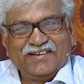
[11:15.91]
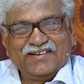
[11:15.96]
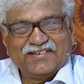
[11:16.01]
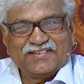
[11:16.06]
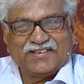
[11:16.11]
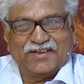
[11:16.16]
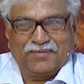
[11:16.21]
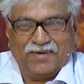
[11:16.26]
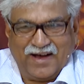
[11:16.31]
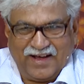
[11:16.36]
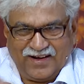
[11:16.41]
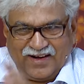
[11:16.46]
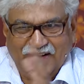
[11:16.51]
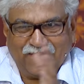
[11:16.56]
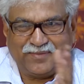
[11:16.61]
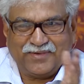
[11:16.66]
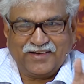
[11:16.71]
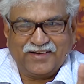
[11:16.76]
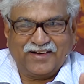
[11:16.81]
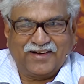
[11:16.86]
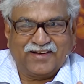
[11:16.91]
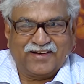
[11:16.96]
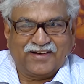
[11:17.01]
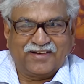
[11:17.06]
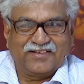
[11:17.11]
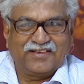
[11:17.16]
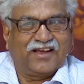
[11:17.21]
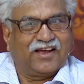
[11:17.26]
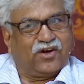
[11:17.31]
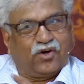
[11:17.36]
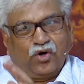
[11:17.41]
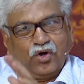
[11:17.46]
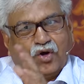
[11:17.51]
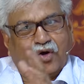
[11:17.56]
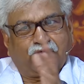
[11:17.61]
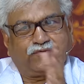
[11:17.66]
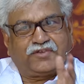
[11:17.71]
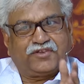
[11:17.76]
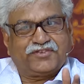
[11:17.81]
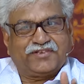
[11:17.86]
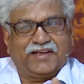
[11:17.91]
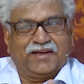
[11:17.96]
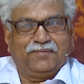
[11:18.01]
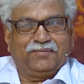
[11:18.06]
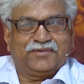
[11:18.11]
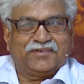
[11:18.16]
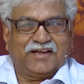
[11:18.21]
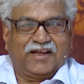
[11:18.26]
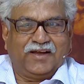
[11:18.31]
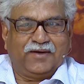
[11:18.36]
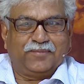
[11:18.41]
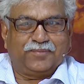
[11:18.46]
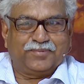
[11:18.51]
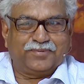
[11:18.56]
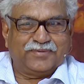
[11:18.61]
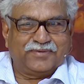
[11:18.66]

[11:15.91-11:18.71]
Samana Vihara. They are all of the same type.